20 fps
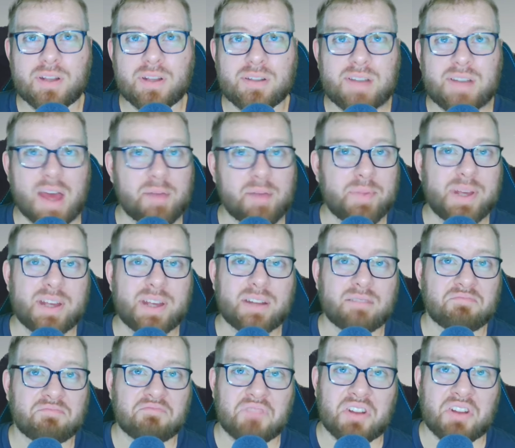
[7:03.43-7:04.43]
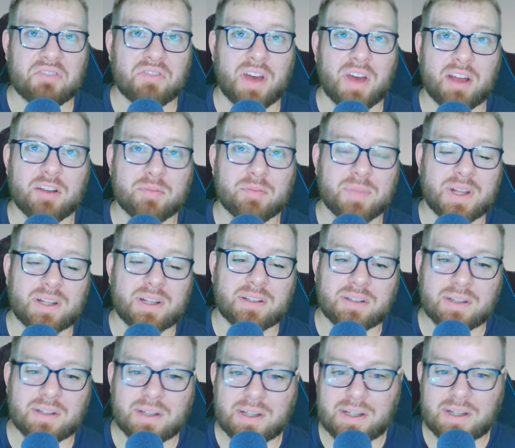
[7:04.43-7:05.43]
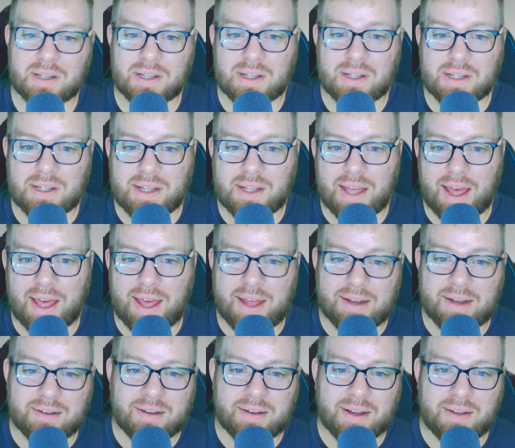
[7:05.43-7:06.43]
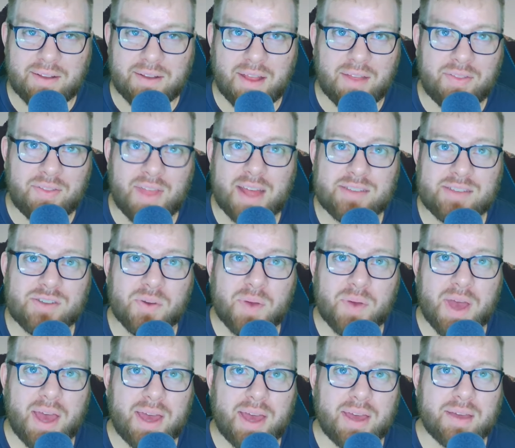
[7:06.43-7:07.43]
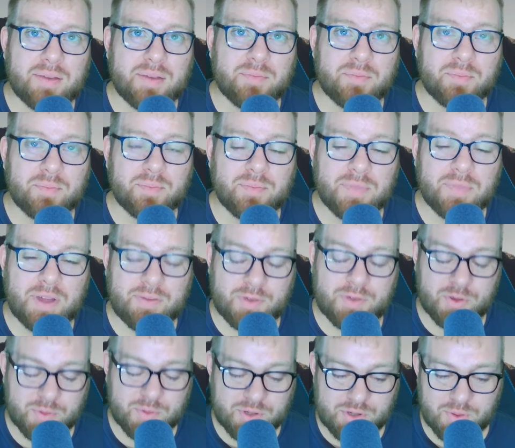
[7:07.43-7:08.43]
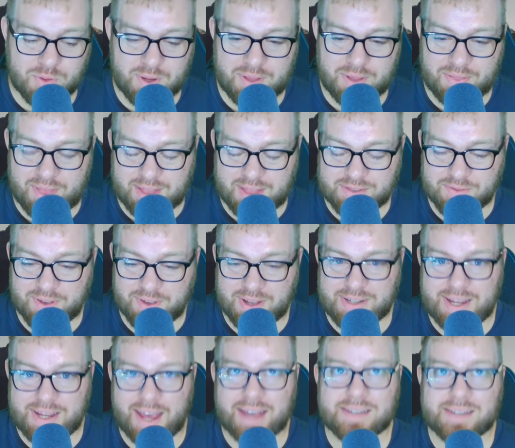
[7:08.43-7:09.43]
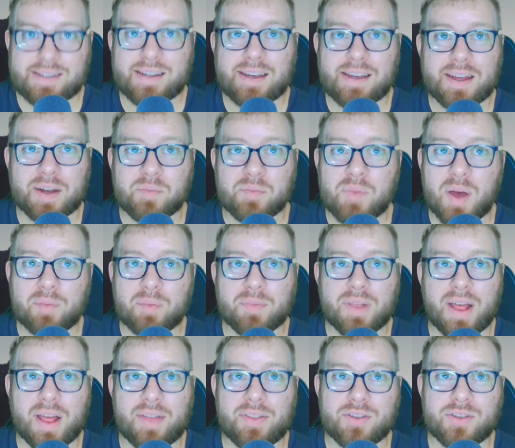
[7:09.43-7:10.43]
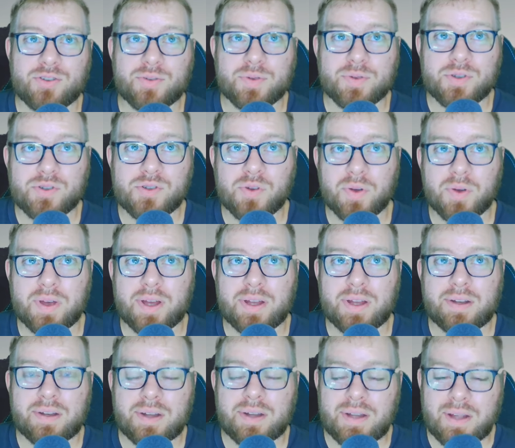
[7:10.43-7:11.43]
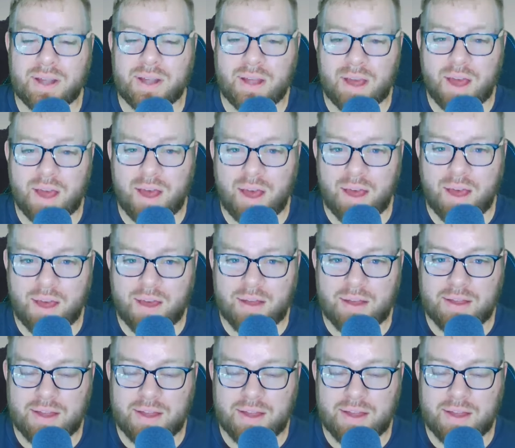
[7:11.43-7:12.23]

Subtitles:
Debian environment, and that's okay. If you enjoy it, that's fantastic, and I'm glad that you enjoy it. But